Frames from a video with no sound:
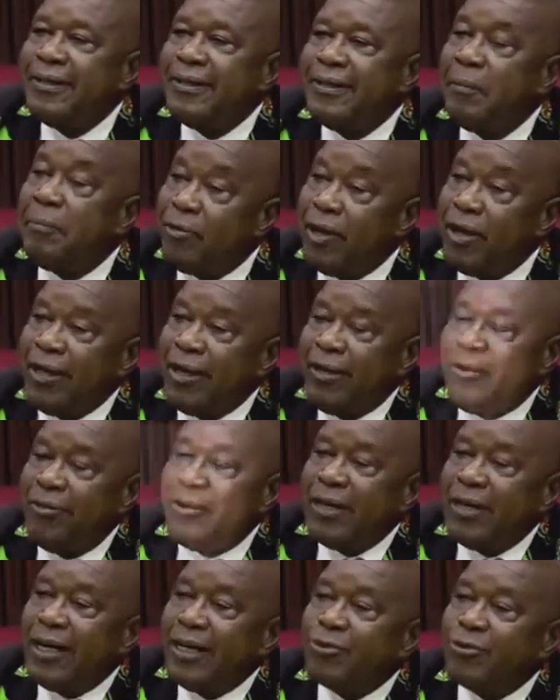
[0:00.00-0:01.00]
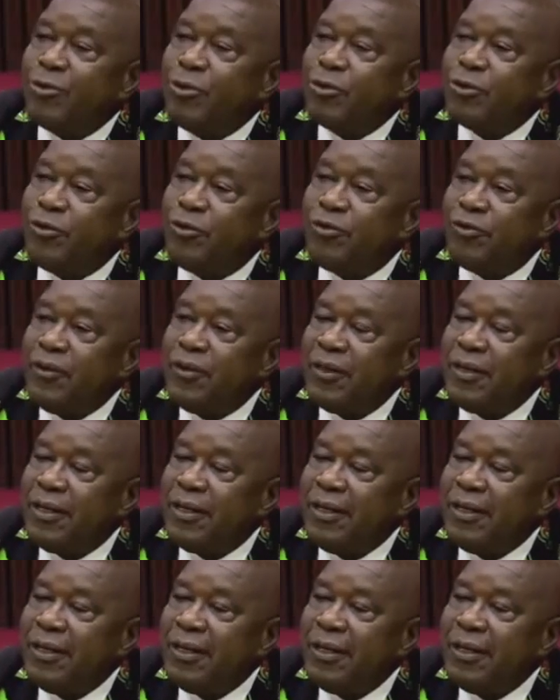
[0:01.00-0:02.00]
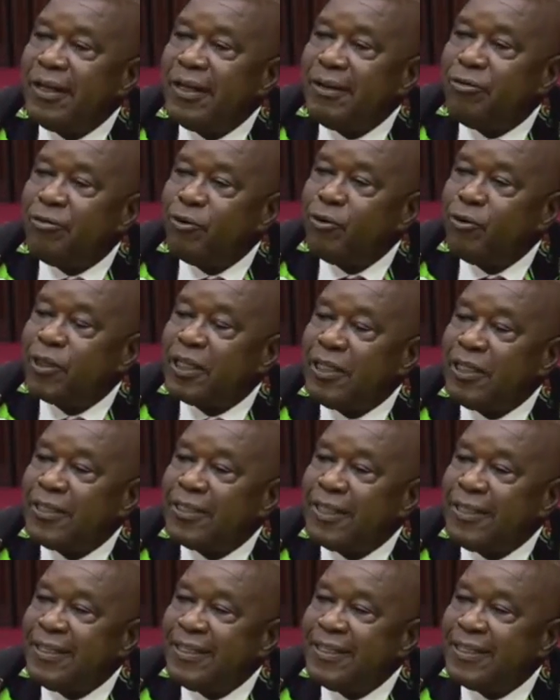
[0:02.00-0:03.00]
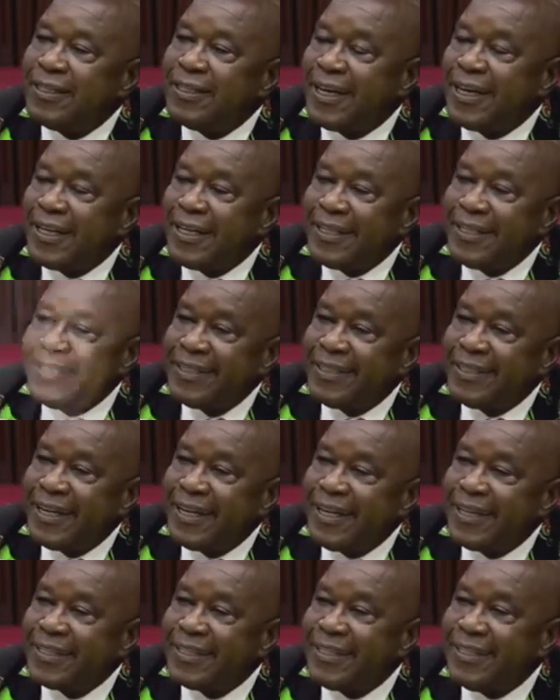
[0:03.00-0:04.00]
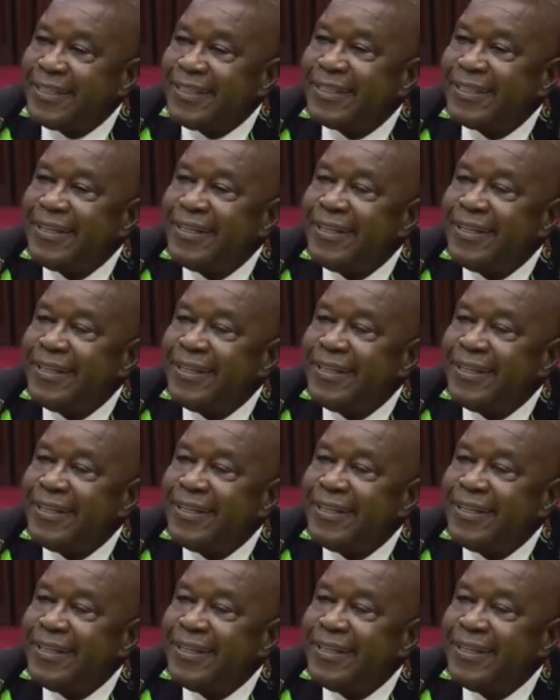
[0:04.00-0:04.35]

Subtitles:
Anyway, when I told of revolutions and insurrections,